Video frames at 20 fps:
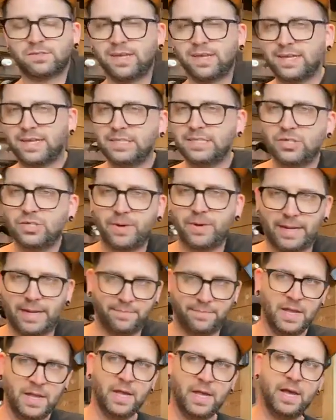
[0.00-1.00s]
get into it.
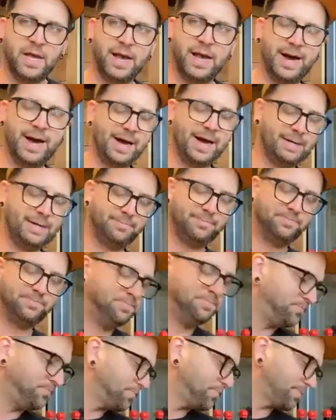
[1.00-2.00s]
Um,